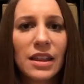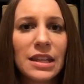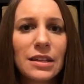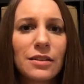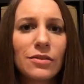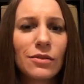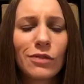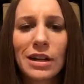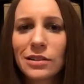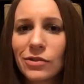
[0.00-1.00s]
And then
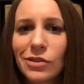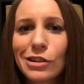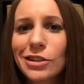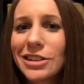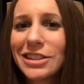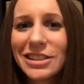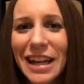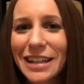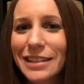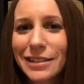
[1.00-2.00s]
Rosalind
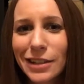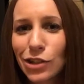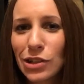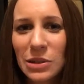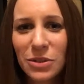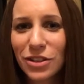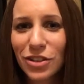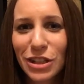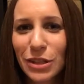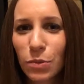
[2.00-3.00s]
Russell, as I said, she
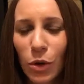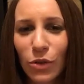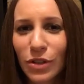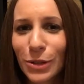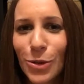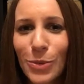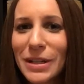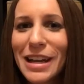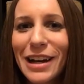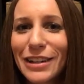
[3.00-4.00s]
was just perfect.
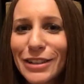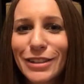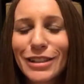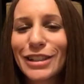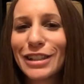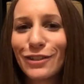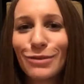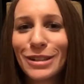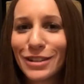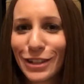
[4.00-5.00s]
Nobody else could have
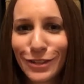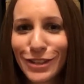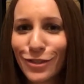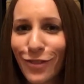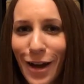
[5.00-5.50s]
been Sylvia